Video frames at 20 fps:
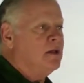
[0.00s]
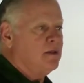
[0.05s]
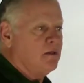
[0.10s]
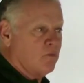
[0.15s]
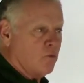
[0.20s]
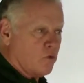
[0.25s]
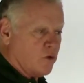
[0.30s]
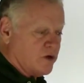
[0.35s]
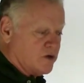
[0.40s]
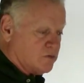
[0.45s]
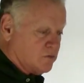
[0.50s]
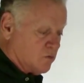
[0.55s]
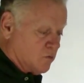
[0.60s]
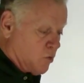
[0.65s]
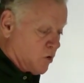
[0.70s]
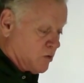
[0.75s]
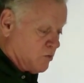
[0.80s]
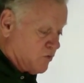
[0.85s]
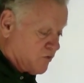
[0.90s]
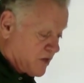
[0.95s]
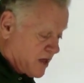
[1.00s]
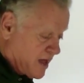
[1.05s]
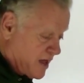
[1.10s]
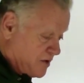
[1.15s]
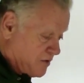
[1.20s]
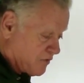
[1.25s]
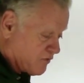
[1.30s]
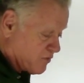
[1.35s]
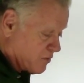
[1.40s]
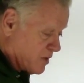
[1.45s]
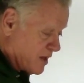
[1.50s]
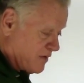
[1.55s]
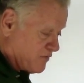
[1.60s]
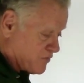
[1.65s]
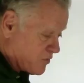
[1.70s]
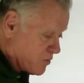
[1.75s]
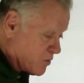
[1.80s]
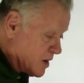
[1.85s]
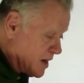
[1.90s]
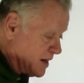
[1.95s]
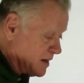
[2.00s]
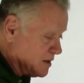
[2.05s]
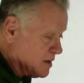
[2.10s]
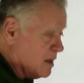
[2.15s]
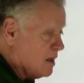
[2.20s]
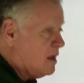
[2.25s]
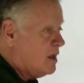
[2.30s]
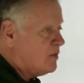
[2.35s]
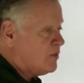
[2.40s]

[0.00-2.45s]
The more you move the handle from left to right,